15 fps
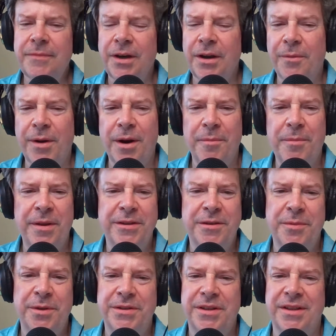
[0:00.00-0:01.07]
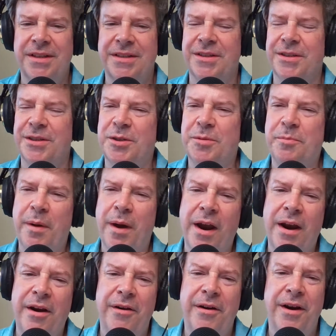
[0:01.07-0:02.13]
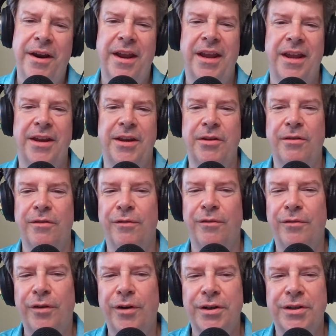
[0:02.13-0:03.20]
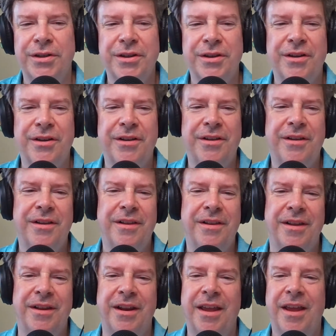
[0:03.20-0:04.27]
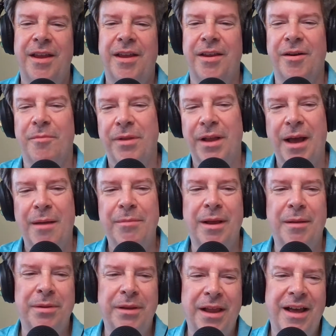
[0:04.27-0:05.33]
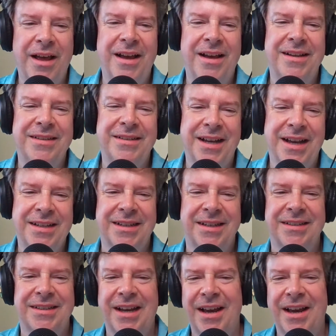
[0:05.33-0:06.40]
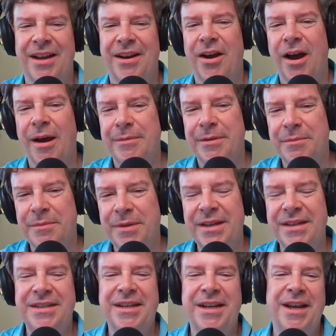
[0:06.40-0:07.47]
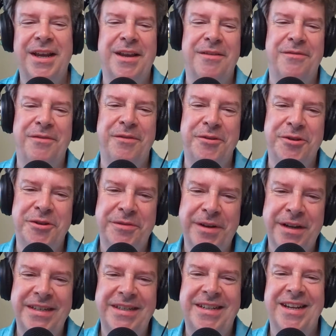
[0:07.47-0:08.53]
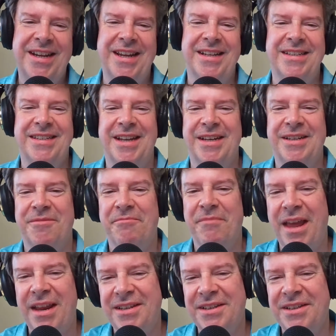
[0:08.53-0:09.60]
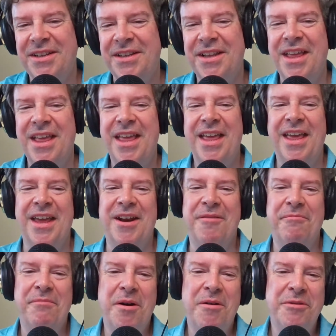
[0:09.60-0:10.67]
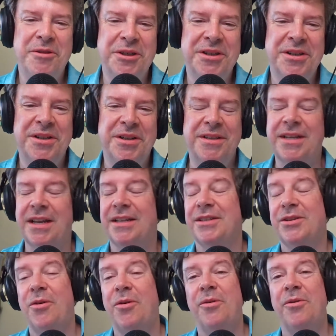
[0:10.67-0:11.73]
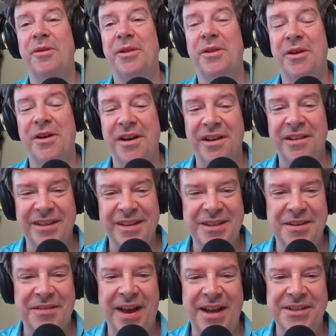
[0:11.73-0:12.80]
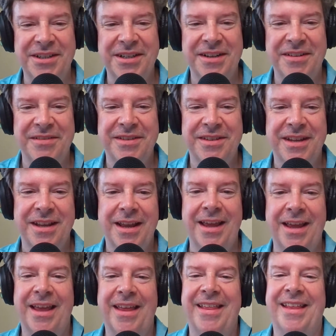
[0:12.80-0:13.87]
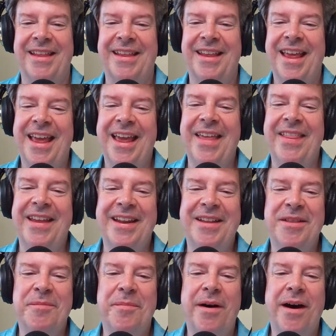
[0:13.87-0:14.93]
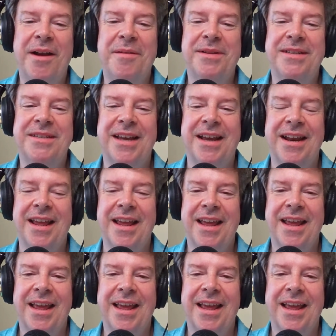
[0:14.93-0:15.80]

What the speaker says: You want a piece of music that's inspiring and universal and, blah, blah, blah, da, da, da, and optimistic and futuristic and sentimental and emotional. It's like this whole long list of adjectives. And then at the bottom it said,